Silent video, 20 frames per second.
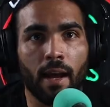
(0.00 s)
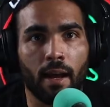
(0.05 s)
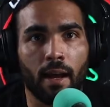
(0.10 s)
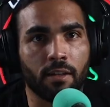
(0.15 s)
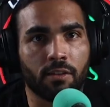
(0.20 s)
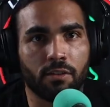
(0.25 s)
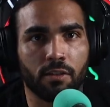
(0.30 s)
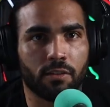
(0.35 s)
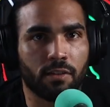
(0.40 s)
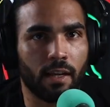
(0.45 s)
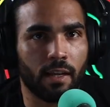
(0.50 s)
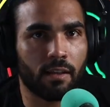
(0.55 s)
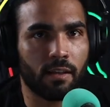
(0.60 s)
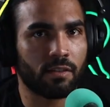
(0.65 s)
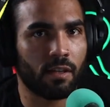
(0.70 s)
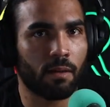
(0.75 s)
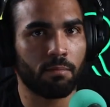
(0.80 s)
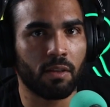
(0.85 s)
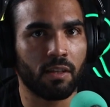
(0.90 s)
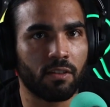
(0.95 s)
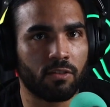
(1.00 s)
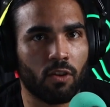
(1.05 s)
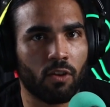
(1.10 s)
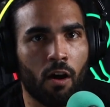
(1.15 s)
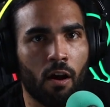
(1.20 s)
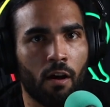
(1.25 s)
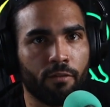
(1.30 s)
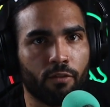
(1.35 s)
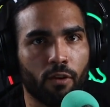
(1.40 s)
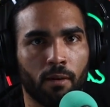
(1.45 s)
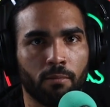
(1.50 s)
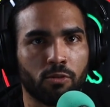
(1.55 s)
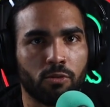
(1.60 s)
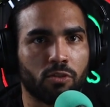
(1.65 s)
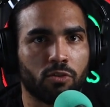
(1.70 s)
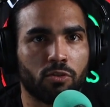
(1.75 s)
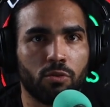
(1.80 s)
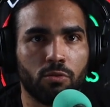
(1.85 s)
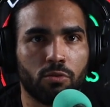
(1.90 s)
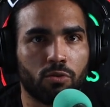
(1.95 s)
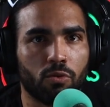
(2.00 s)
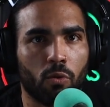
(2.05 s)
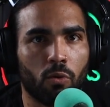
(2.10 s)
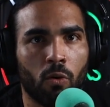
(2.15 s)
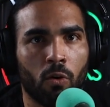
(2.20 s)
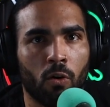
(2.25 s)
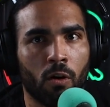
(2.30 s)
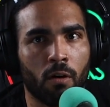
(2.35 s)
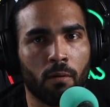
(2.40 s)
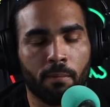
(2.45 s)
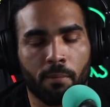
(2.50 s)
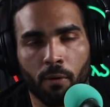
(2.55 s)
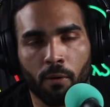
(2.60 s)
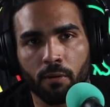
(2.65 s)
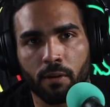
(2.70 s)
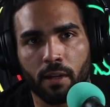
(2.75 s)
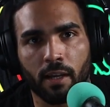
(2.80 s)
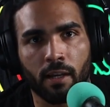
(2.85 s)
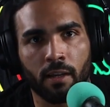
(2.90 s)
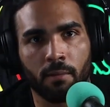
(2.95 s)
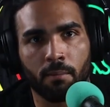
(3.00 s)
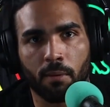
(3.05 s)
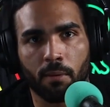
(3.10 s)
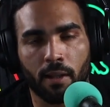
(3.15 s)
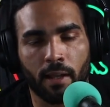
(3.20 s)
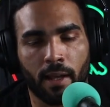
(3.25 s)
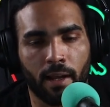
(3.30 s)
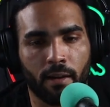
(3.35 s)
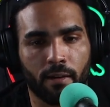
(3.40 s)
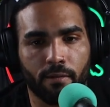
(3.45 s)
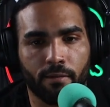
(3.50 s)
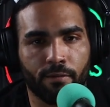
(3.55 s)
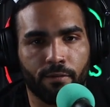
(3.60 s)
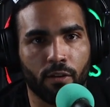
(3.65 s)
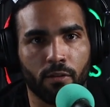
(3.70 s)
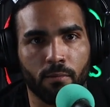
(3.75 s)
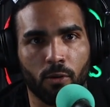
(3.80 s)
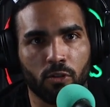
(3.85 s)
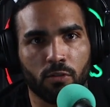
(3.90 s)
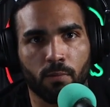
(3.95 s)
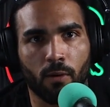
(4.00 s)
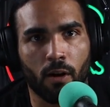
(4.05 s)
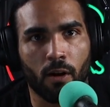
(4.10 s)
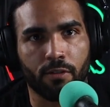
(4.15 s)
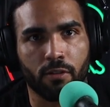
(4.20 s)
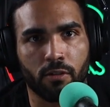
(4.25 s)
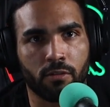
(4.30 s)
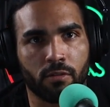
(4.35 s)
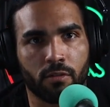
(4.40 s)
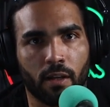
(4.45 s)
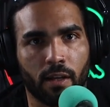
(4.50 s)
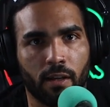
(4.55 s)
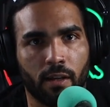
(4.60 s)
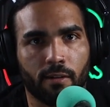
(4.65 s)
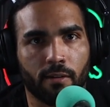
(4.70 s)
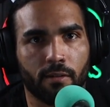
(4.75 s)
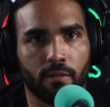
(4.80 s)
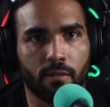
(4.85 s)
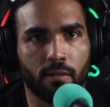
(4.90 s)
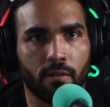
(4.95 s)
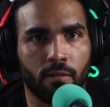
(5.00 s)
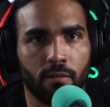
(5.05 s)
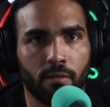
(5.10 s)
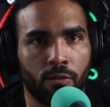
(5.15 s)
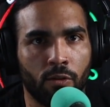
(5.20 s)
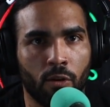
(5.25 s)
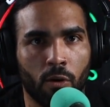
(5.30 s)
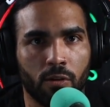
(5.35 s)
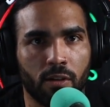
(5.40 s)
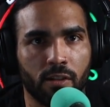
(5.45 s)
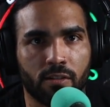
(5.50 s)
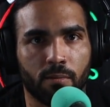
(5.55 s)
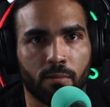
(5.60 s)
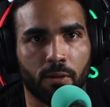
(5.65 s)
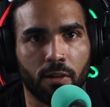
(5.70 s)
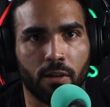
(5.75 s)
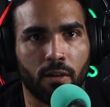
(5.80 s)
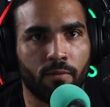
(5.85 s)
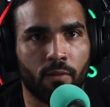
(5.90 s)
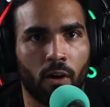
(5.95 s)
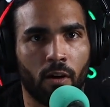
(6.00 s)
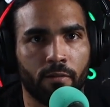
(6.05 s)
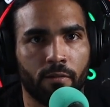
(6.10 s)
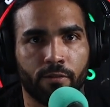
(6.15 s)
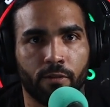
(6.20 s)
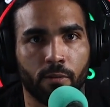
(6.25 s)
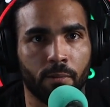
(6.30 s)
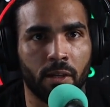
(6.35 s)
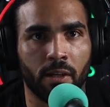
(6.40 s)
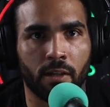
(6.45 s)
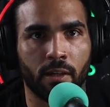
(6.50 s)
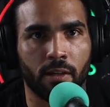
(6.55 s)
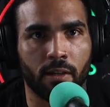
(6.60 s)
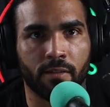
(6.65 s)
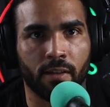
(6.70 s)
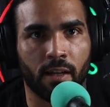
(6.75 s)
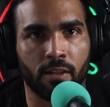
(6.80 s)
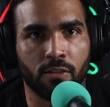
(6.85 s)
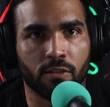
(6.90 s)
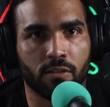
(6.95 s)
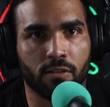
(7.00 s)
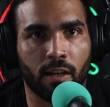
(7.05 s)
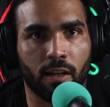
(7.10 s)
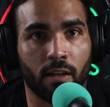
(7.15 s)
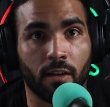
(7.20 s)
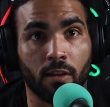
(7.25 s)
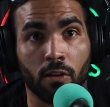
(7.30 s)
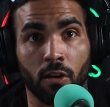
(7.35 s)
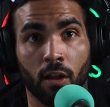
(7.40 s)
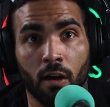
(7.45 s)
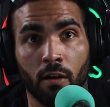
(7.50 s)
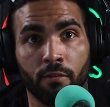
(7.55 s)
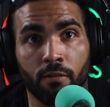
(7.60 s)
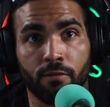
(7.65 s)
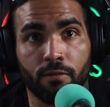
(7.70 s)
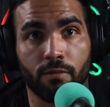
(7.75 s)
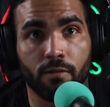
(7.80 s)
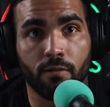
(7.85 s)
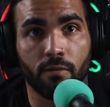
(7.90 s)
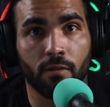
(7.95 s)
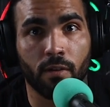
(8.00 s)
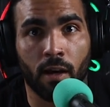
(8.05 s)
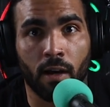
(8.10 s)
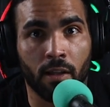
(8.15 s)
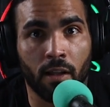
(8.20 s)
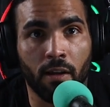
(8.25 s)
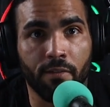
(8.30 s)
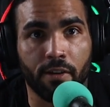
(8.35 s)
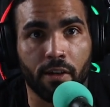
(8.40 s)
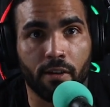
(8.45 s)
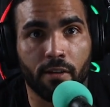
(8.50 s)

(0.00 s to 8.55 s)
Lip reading: it's just like something's off or I'm just too sore or broken. But like for the most part, there's just like no discipline involved for me because I just like I love it.